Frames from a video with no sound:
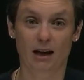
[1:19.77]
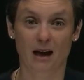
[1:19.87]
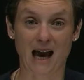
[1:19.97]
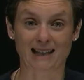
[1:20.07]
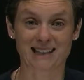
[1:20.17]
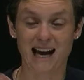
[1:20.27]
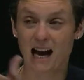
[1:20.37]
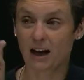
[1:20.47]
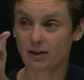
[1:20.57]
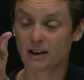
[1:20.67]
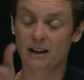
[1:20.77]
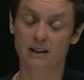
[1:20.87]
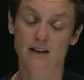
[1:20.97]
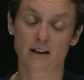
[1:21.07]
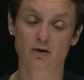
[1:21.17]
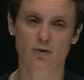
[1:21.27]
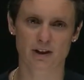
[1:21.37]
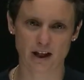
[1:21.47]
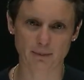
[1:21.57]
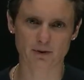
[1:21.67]
antagonize this
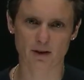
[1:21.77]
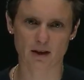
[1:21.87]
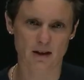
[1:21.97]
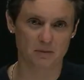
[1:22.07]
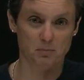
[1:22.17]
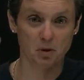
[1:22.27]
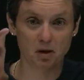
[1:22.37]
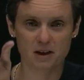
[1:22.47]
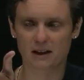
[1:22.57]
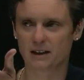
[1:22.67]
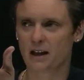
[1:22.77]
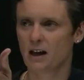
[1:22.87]
receptor there, they block it.